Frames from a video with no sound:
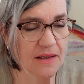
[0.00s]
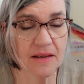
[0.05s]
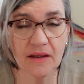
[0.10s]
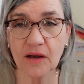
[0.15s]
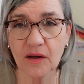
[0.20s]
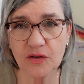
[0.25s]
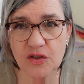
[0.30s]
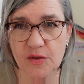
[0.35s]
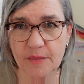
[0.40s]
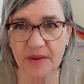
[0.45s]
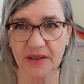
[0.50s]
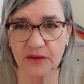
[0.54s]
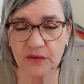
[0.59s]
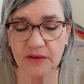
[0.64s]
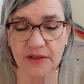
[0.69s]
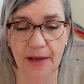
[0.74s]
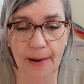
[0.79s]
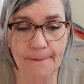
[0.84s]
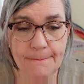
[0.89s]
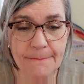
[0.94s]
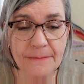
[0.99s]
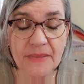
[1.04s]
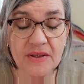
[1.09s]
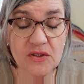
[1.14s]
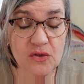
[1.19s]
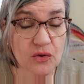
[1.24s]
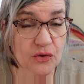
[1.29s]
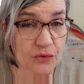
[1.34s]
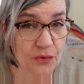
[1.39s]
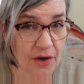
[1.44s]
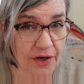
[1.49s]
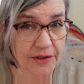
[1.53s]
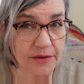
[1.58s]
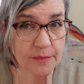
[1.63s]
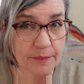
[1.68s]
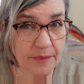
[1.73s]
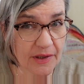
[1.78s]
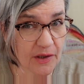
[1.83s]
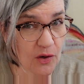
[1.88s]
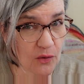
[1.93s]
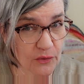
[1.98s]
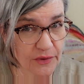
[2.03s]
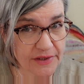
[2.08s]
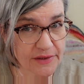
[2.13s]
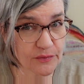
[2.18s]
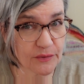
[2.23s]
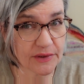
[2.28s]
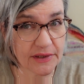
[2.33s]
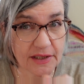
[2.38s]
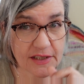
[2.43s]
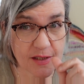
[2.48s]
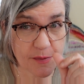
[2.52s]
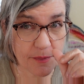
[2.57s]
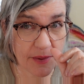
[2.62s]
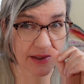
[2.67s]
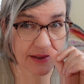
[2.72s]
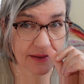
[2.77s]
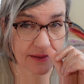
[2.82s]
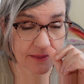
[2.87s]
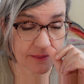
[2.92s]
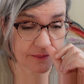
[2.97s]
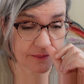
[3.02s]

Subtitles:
can't speak today. So right below it when I spin.